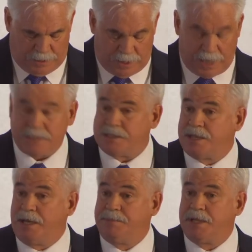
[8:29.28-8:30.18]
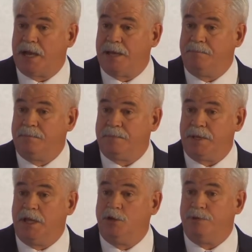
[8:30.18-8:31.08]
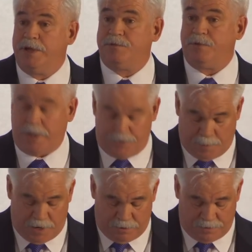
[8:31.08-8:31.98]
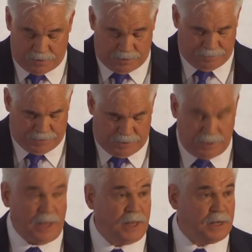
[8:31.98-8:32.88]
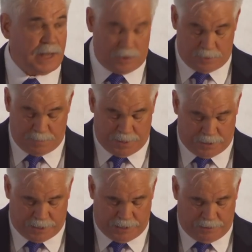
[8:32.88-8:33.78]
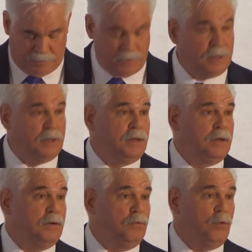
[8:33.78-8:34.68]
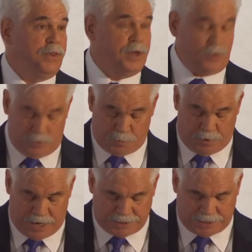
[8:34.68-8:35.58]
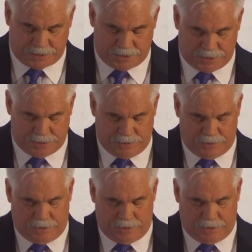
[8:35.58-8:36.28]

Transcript: and at the same time, increase transparency and accountability within those processes.